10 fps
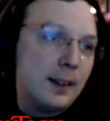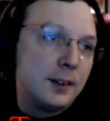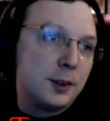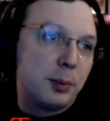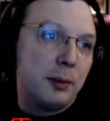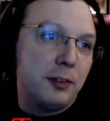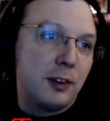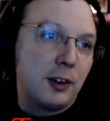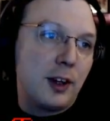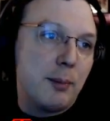Should probably
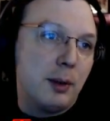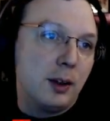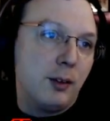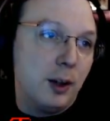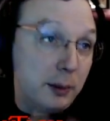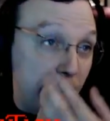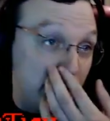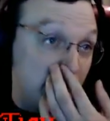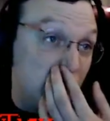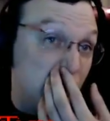fix that bug while I'm at
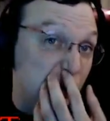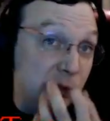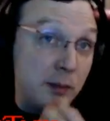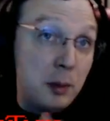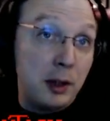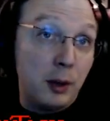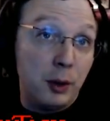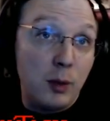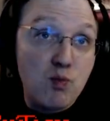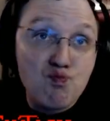it. Maybe I will.